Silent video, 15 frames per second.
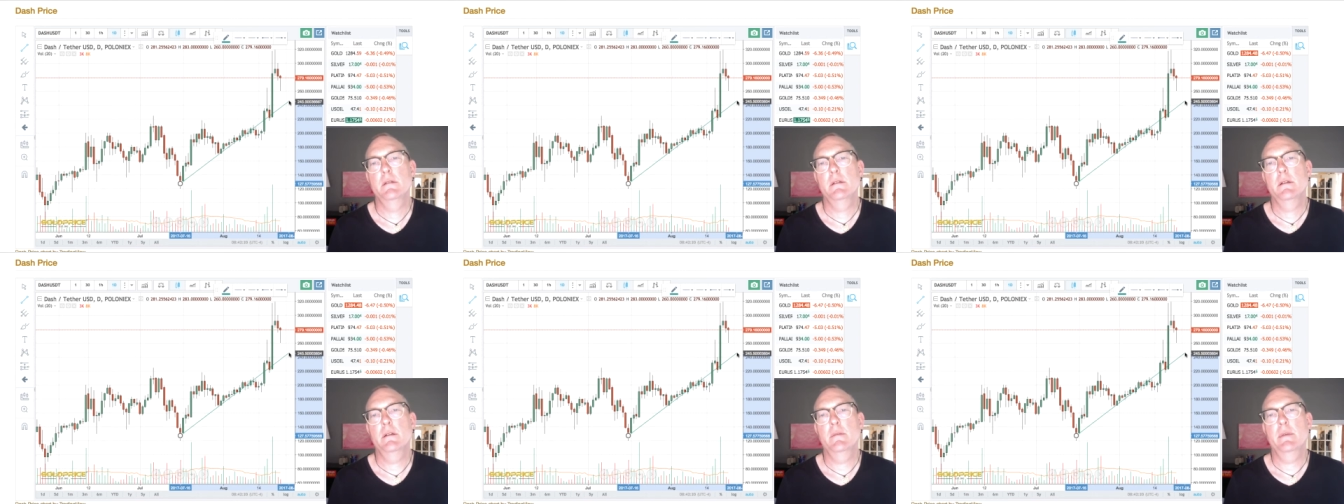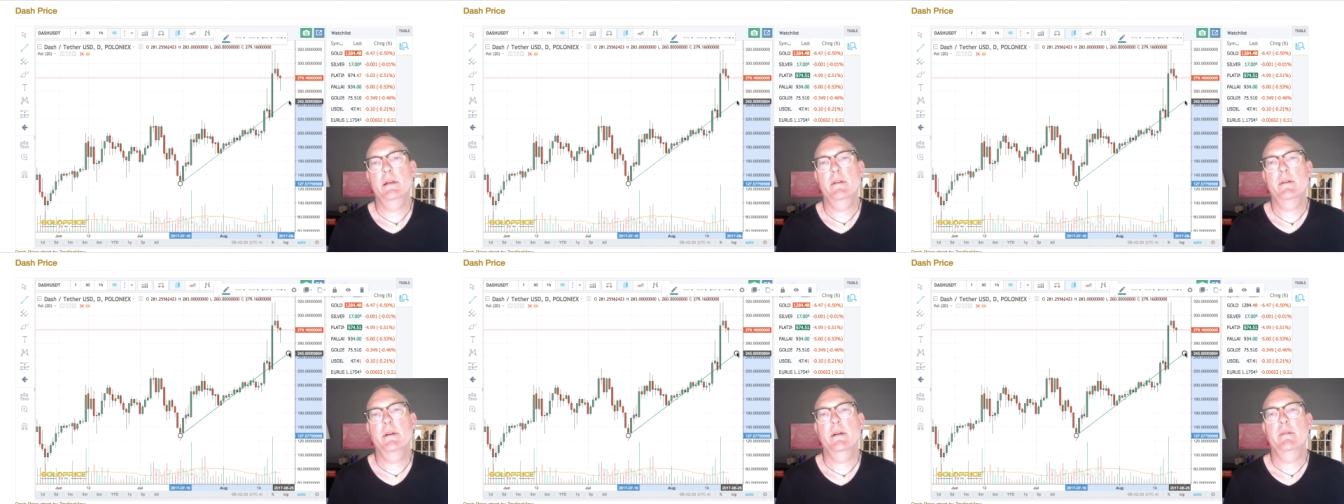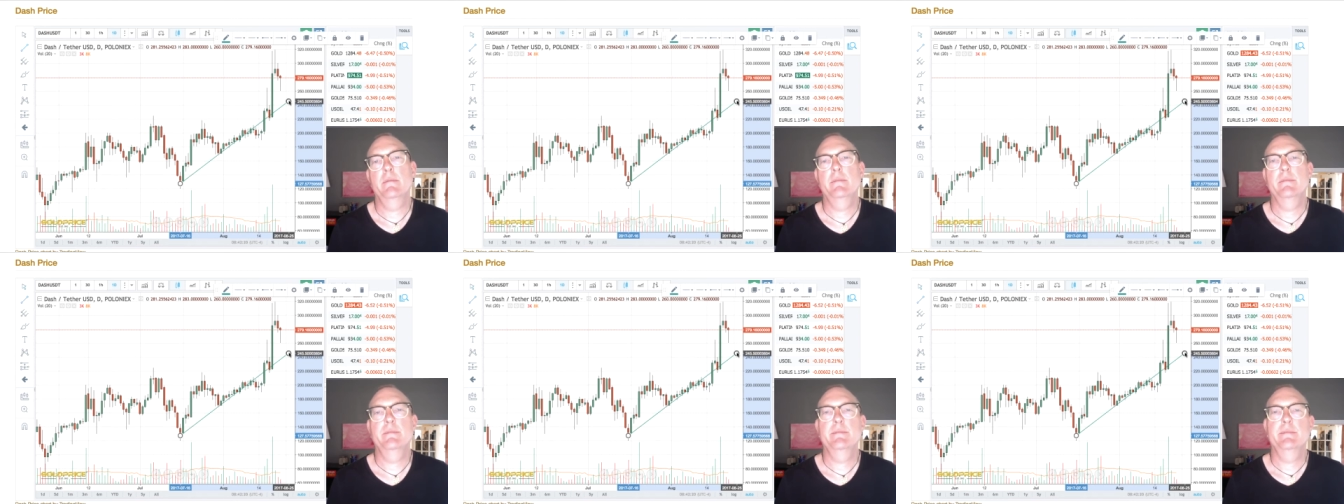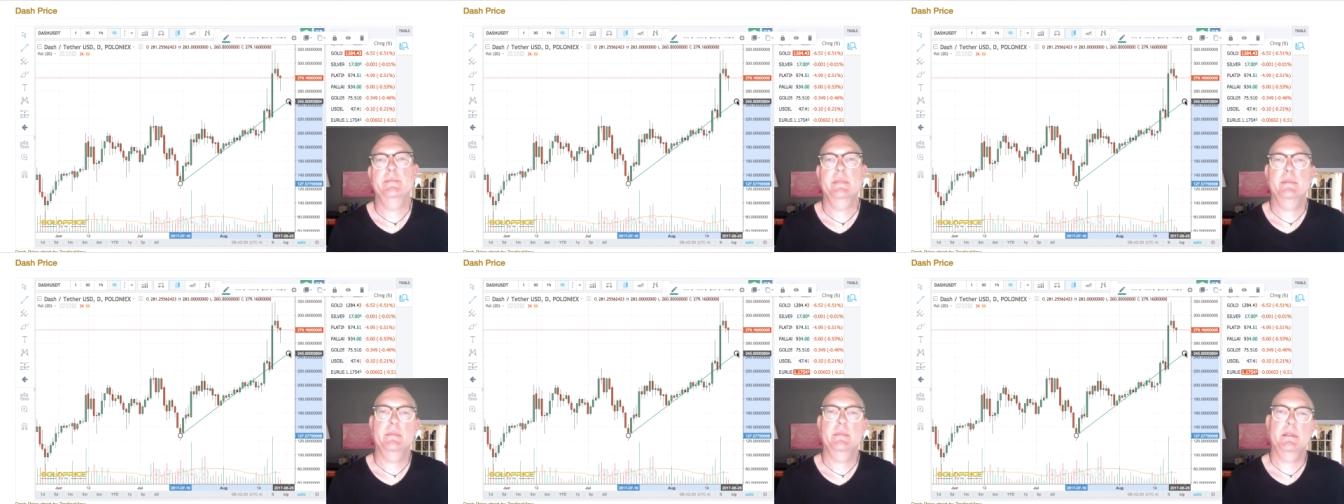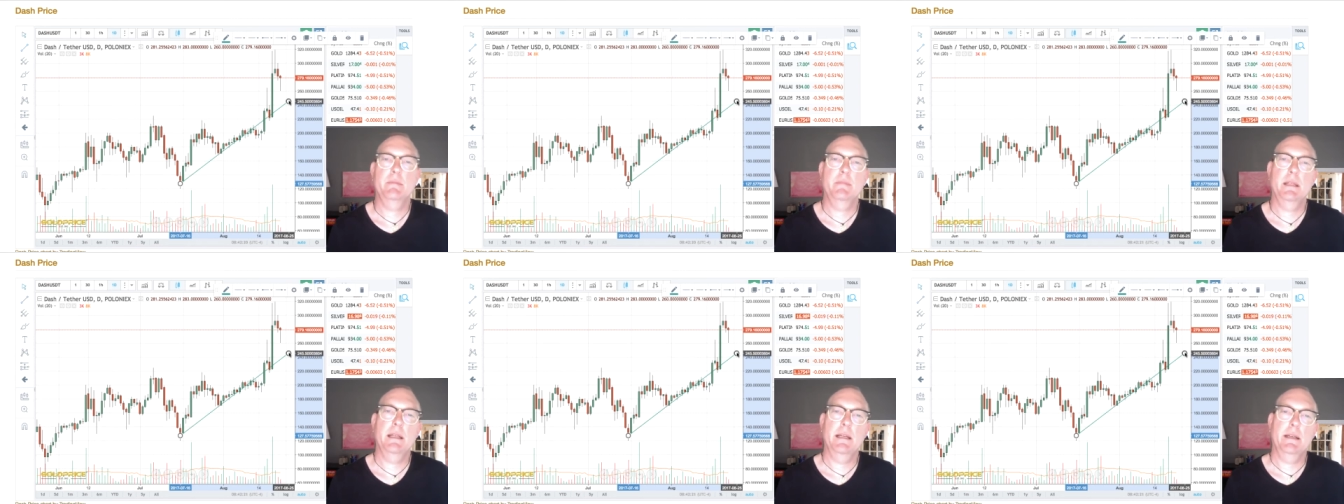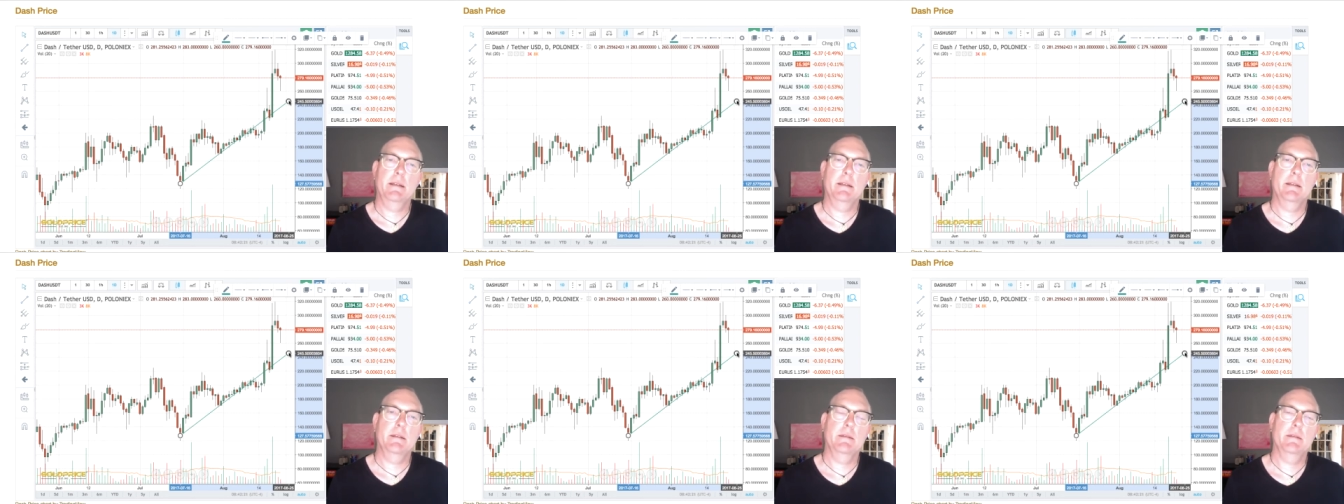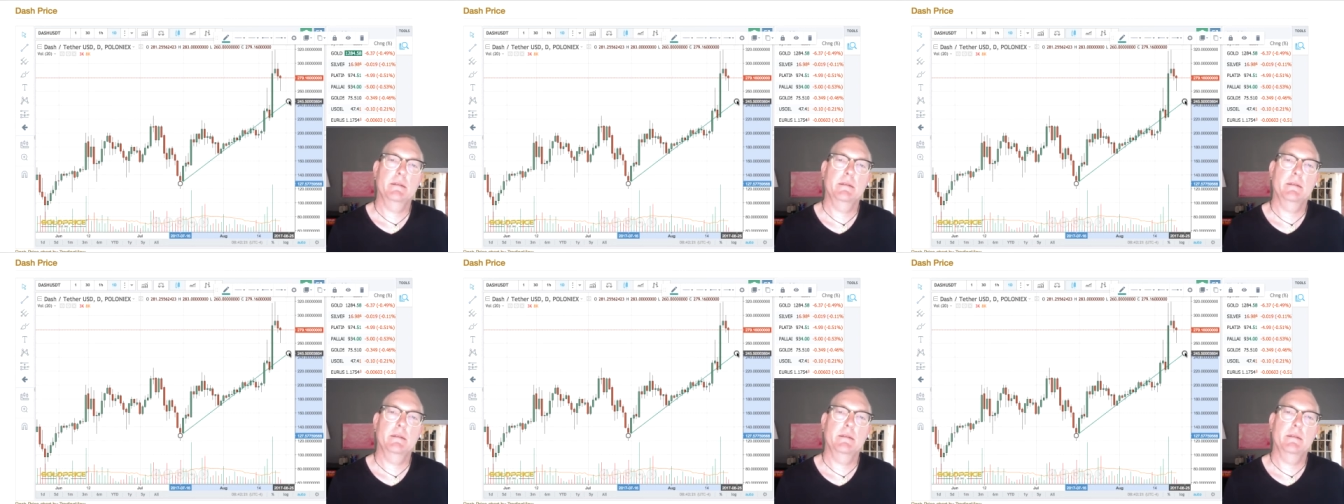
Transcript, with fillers: you know, we don't know. I'm just playing here.